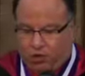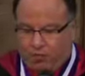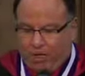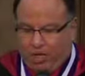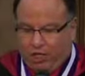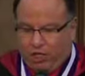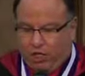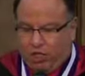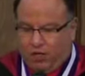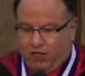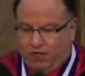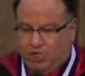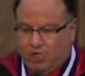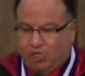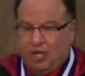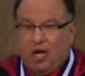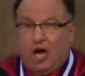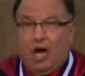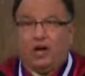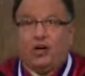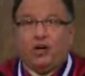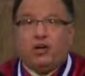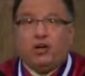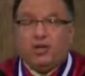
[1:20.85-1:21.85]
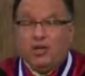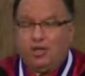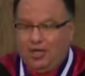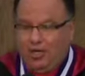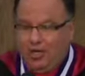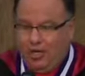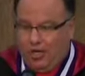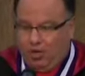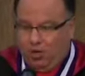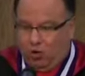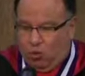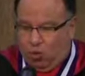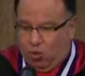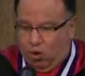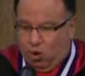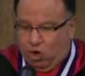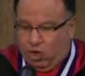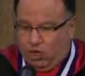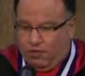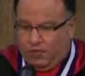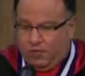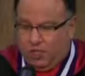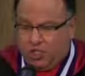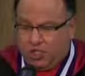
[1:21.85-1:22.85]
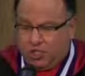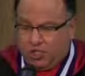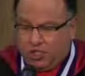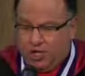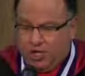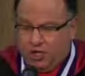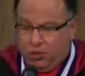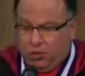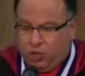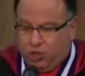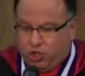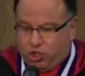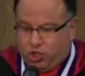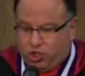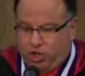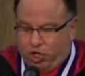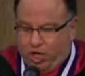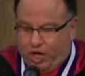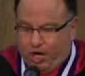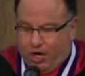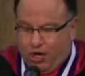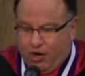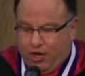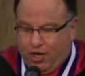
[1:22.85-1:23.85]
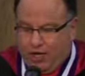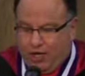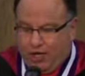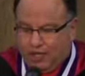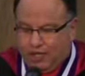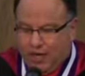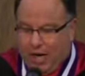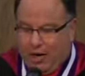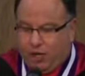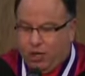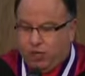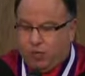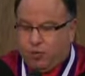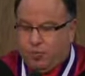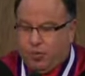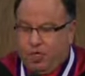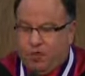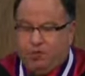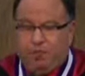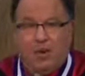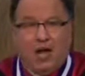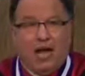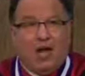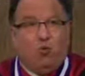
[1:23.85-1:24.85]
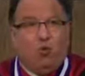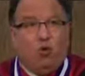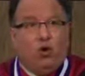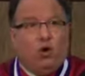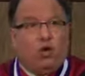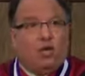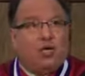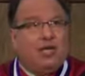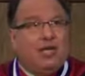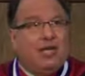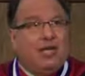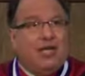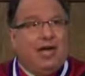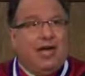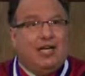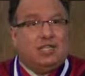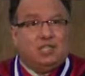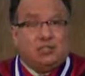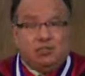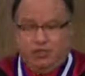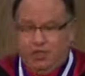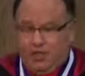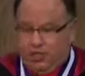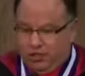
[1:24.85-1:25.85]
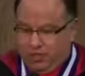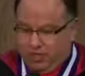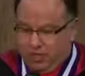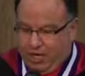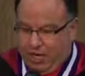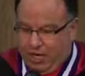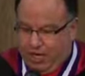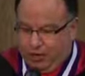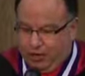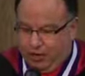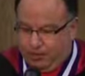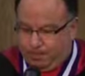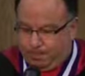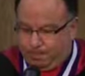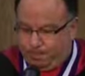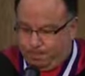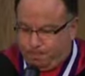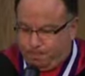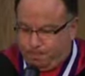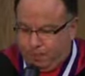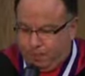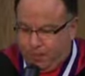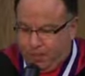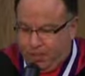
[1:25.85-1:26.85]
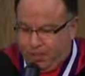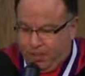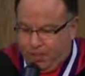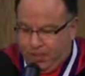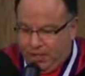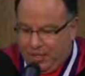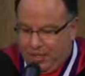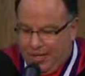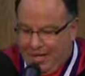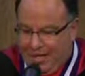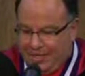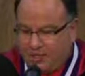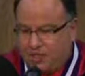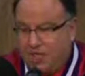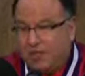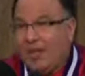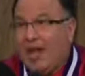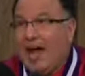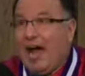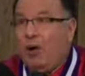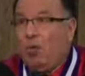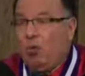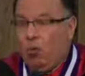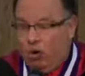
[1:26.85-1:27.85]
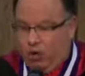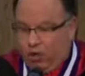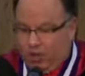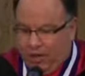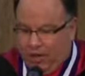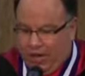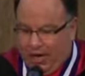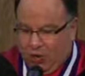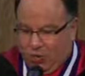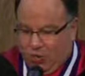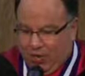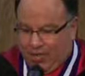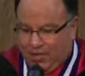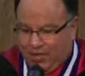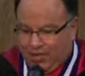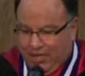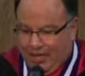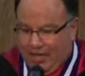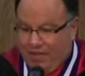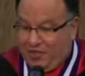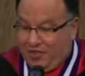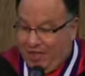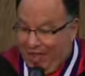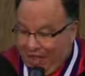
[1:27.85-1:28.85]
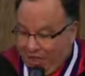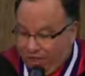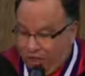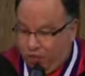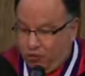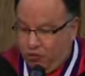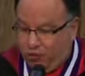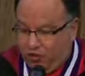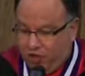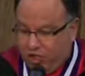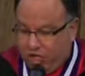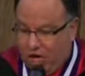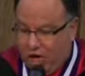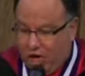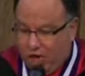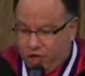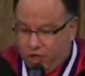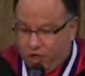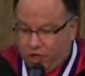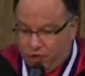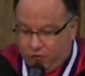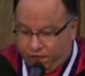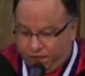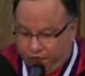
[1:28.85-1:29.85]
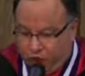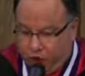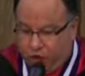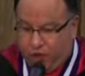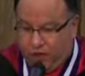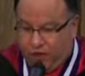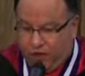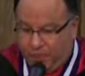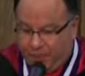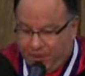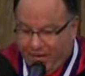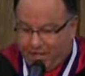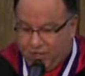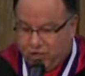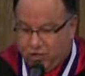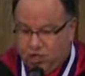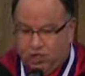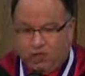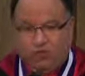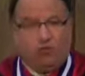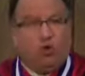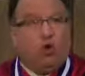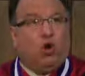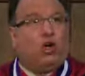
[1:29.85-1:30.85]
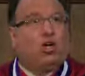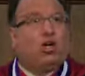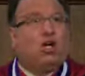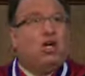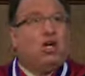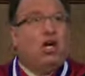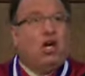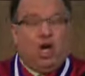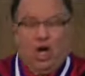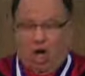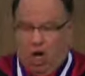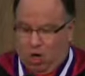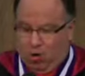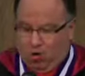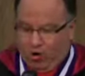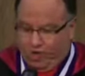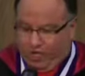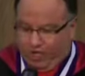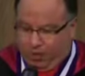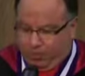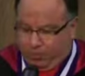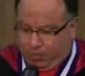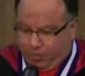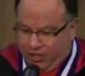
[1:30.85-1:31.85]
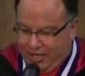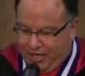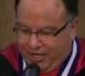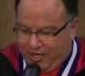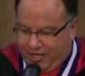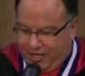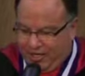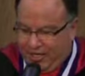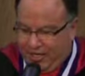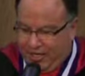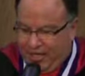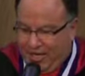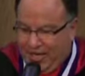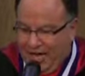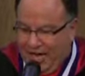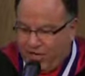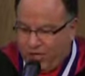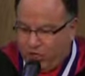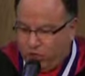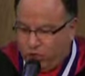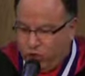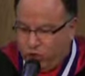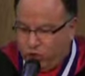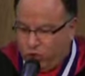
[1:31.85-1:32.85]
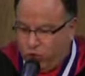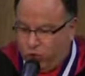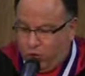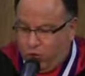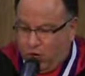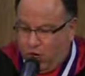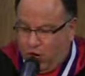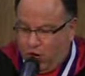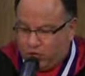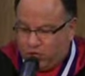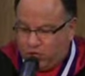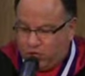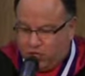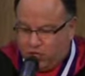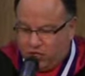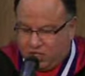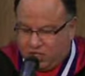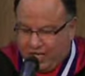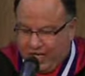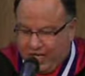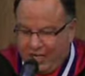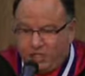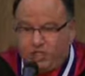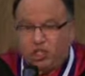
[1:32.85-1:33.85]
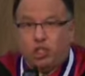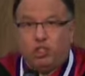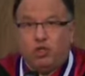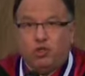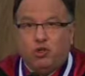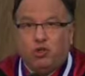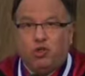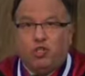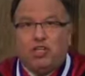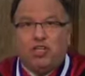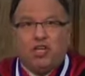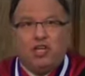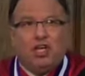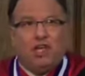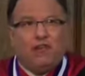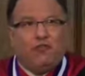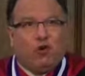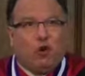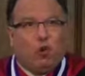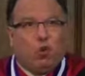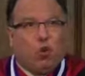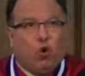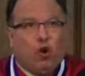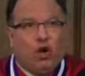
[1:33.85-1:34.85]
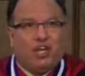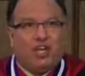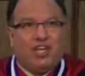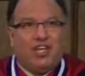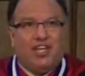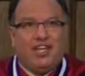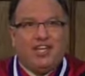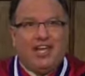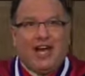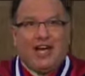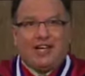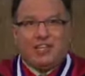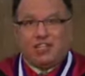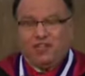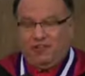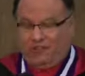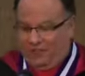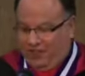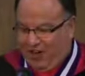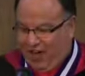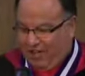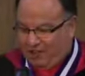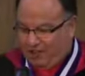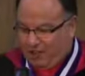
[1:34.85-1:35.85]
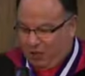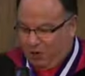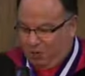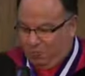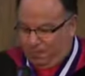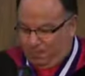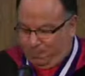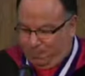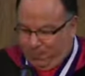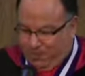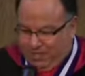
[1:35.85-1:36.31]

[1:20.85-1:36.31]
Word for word: dimension of this honor, an award of a distinguished chair in acknowledgement of my work as a legal scholar. As to that work, I want to say thank you for the honor conferred on the basis of work already completed and urge you to also stay tuned for work yet to follow.